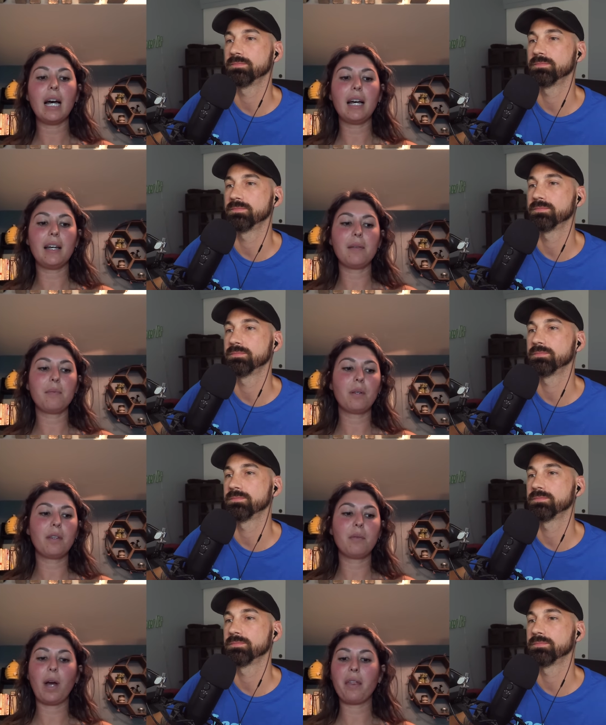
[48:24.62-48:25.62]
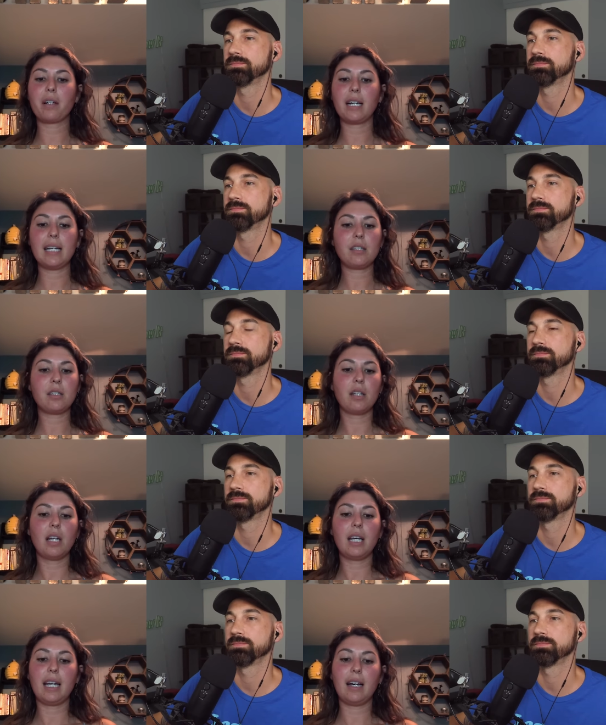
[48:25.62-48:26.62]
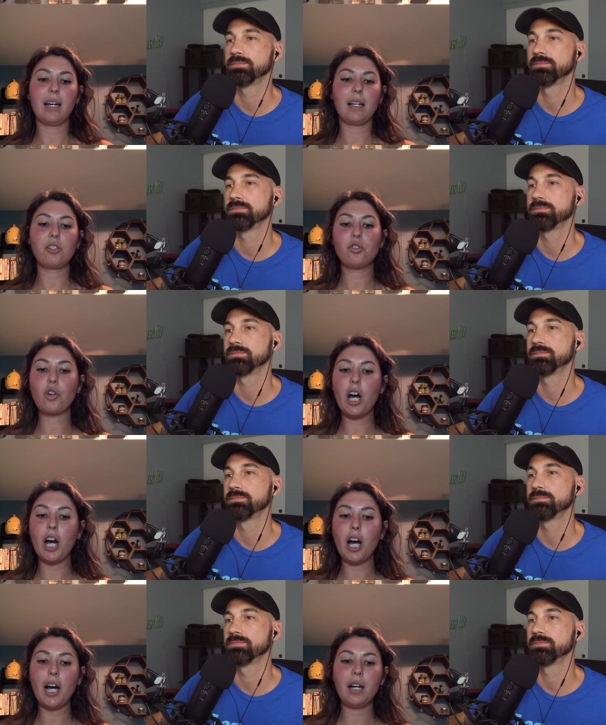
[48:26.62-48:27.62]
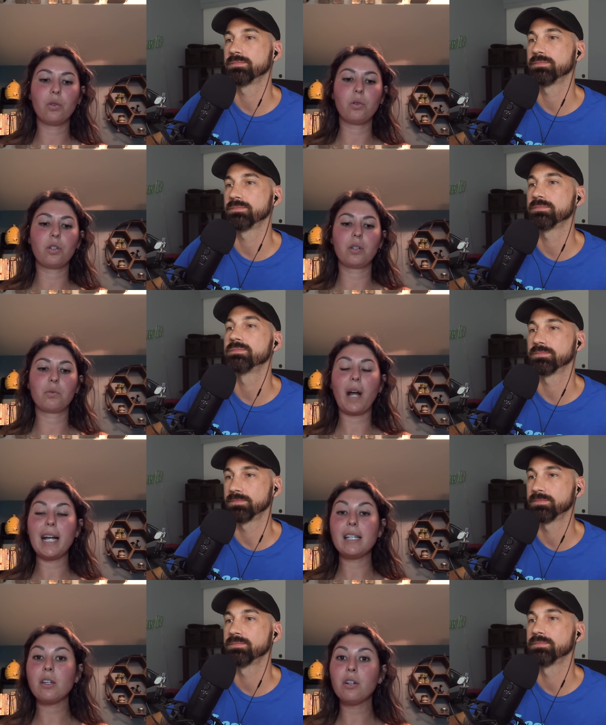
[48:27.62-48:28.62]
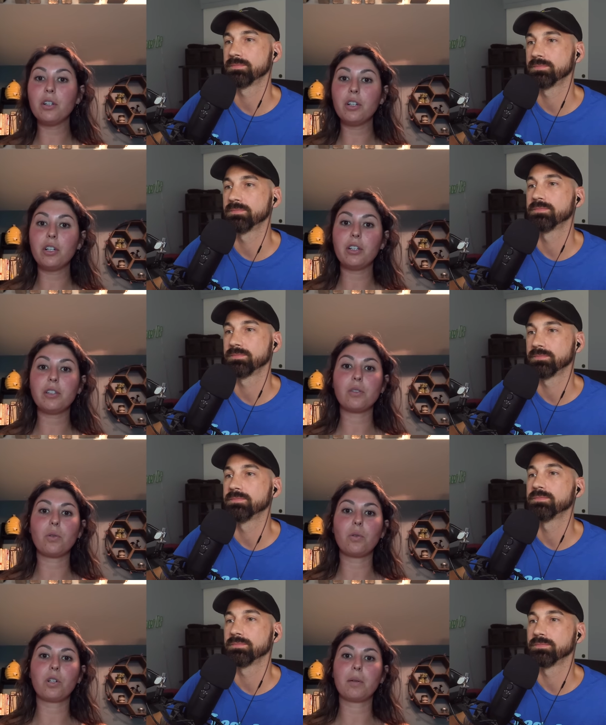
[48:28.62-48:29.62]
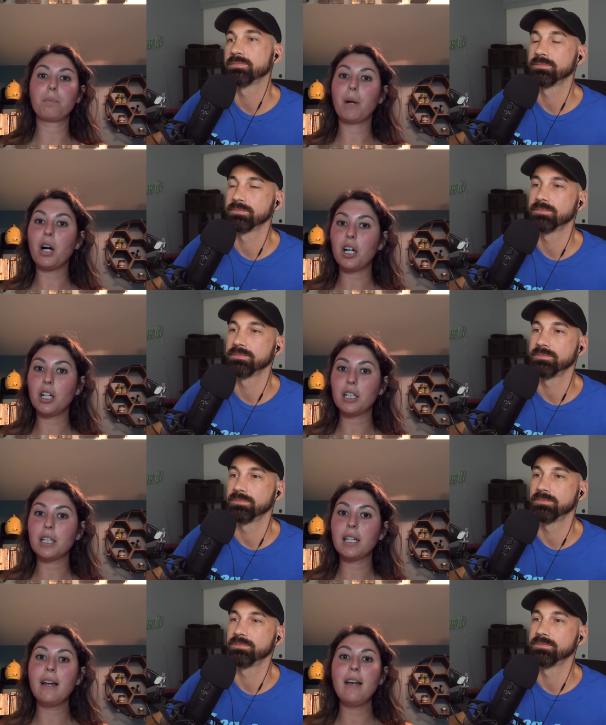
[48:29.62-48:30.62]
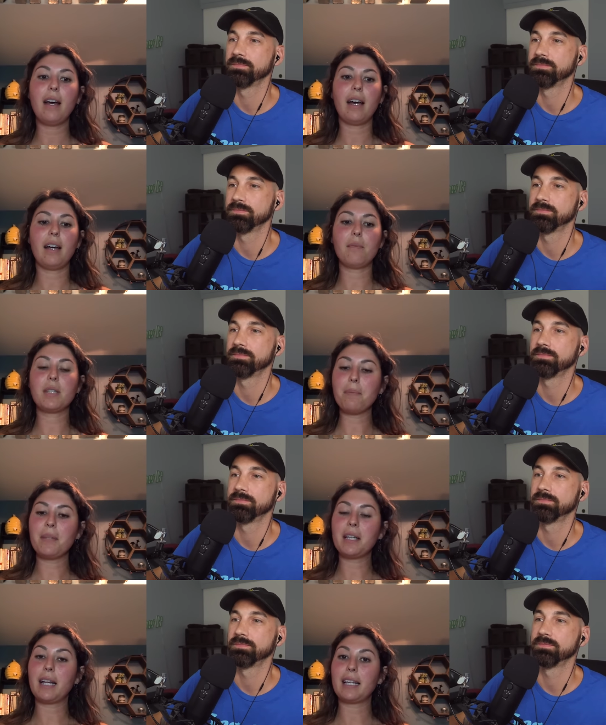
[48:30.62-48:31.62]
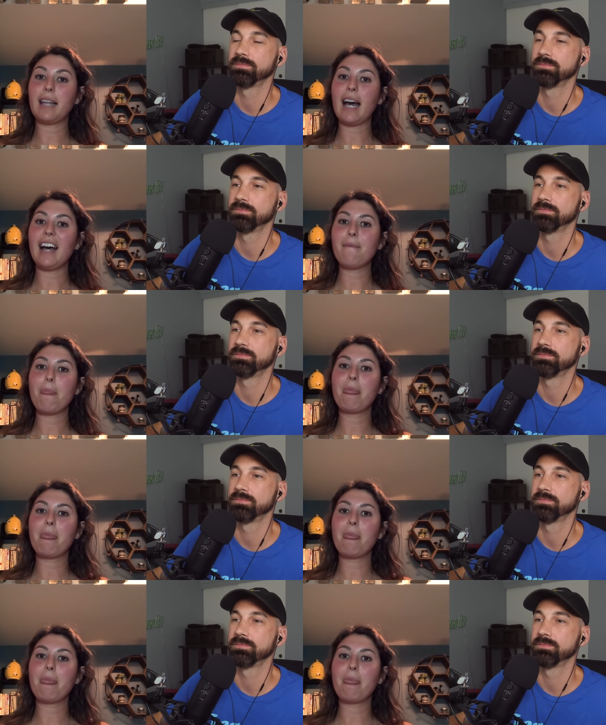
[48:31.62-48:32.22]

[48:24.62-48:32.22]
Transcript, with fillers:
Speaker 1: whether it's straw or rice hulls or bark, something like that.